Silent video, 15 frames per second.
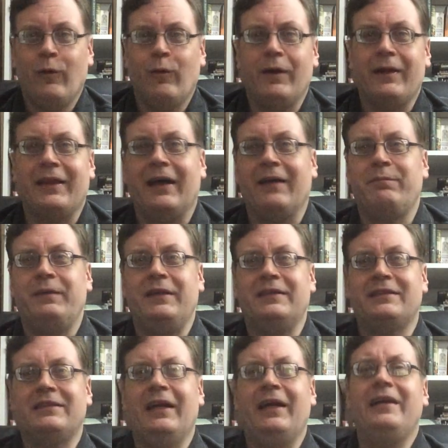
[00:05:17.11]
with that being
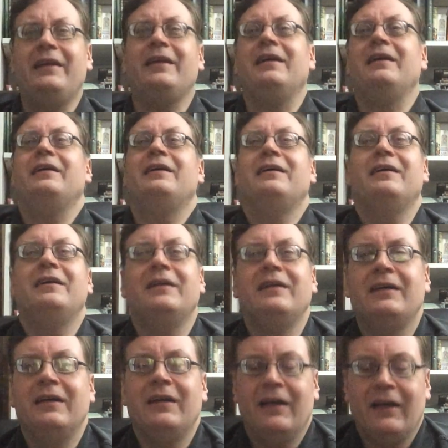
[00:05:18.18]
said,
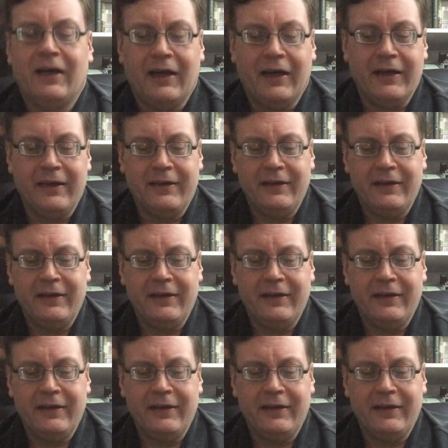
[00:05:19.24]
I